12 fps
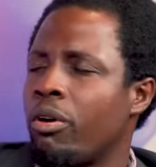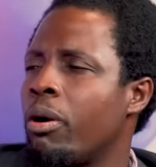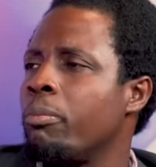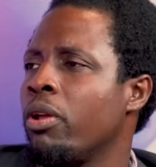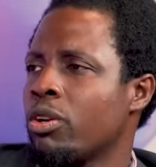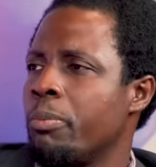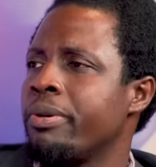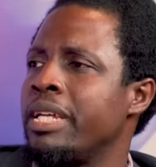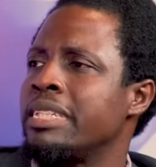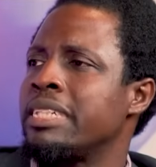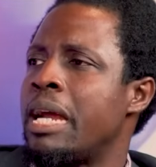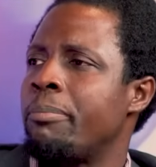blood
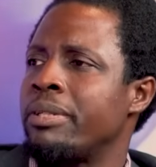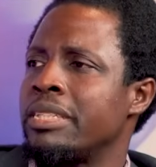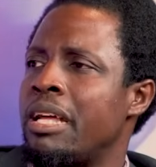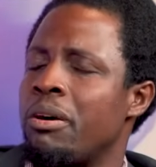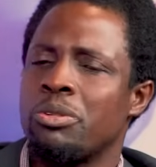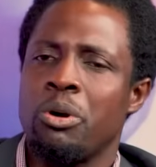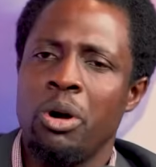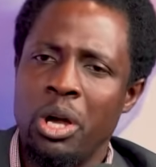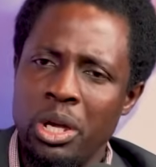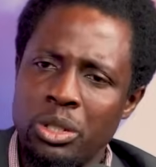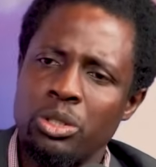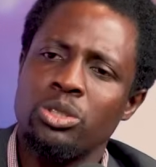component therapies now. So
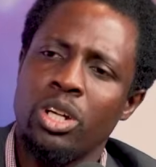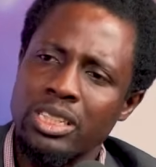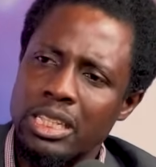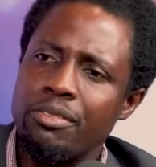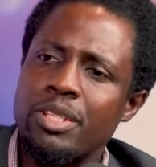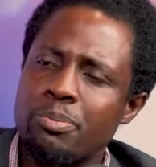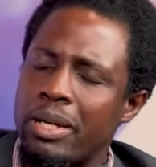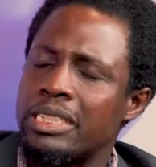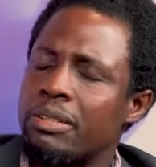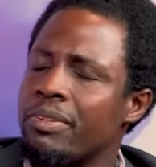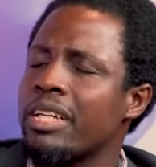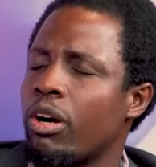you just give the
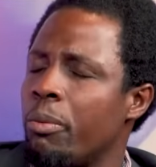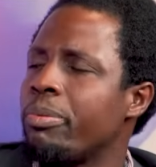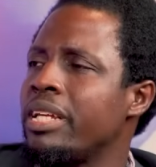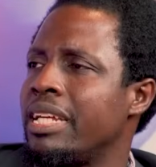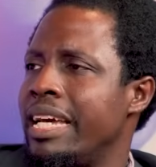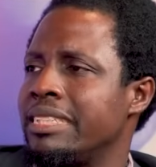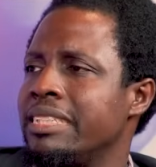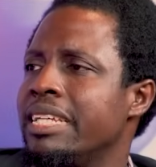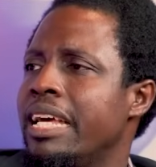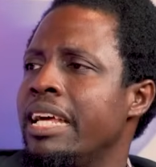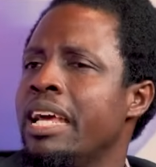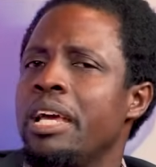specific component that is
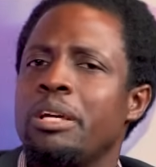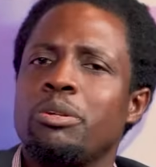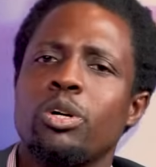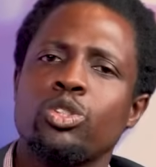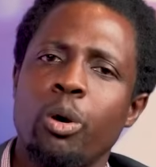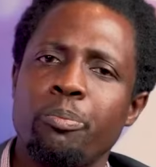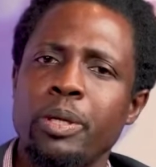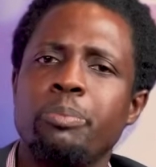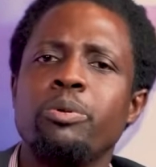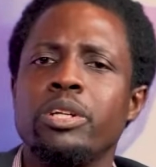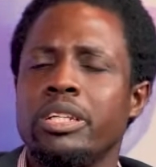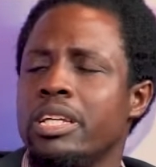needed. So
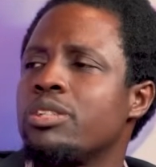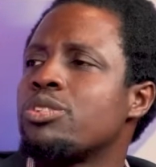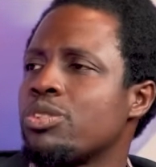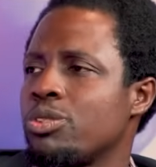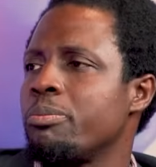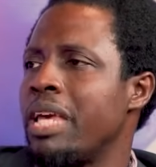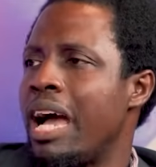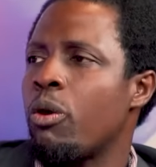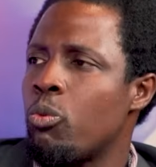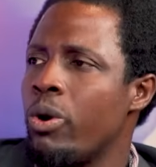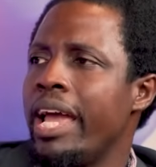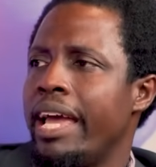people need to be
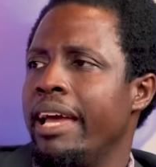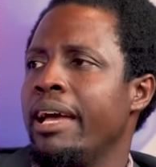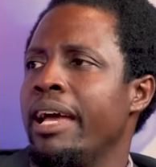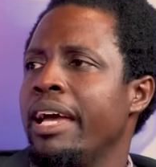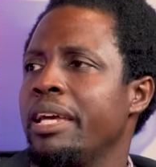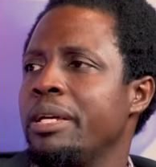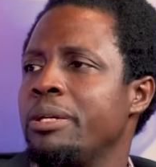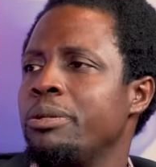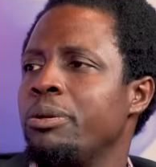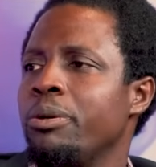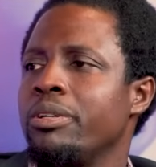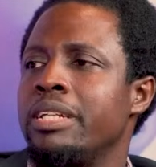aware,
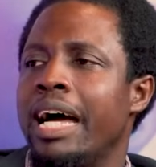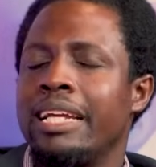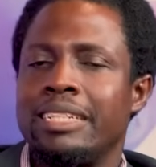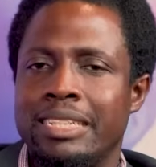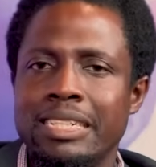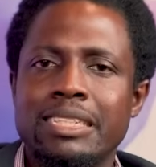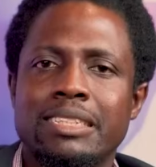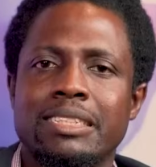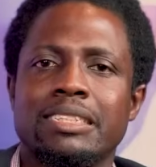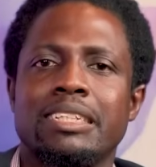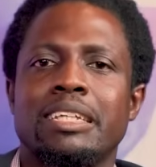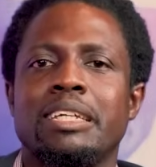that
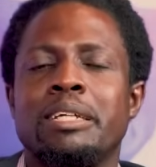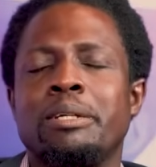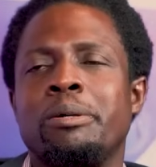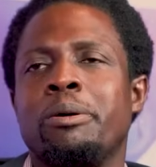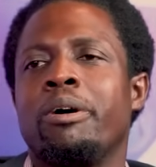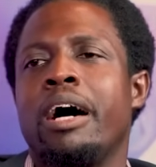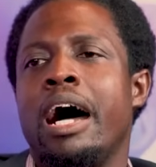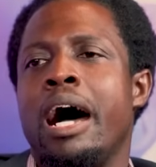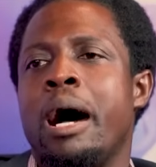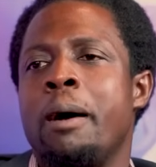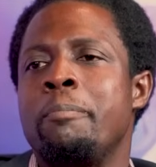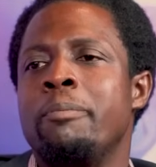this,
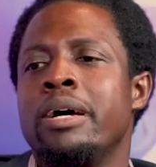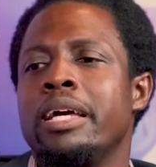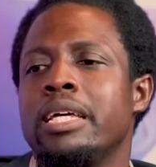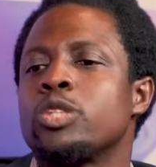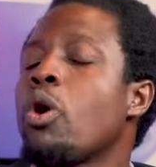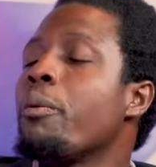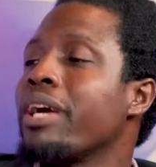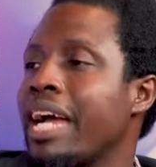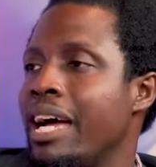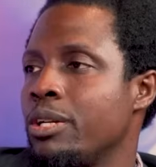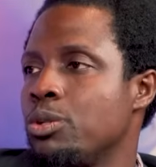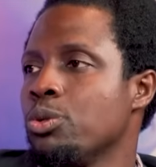is what we
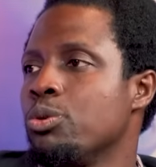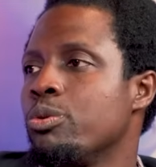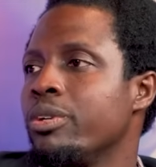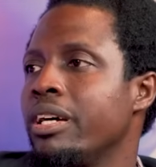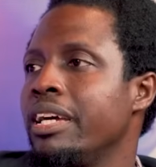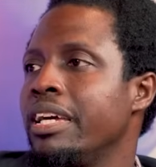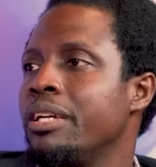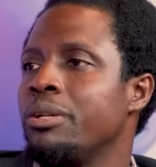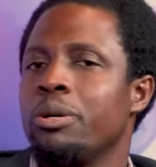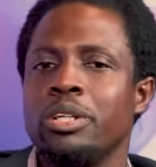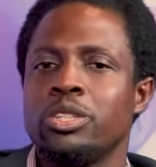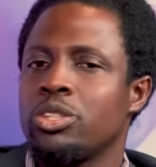can do.
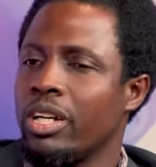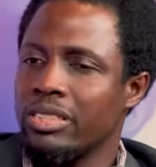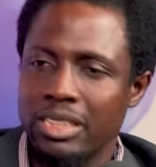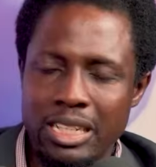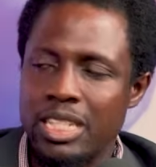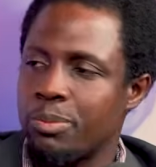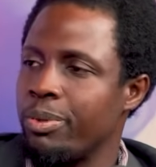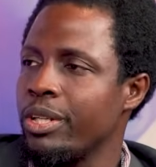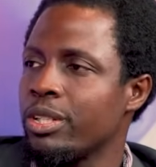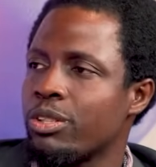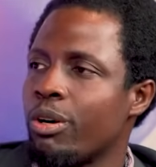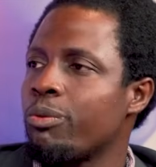It's just in the
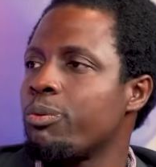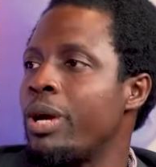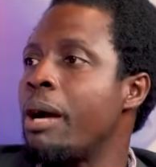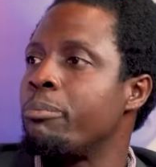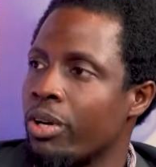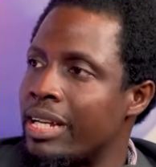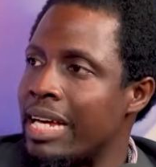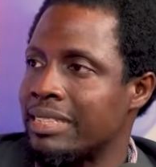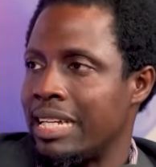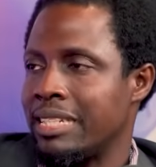spirit of we are brothers and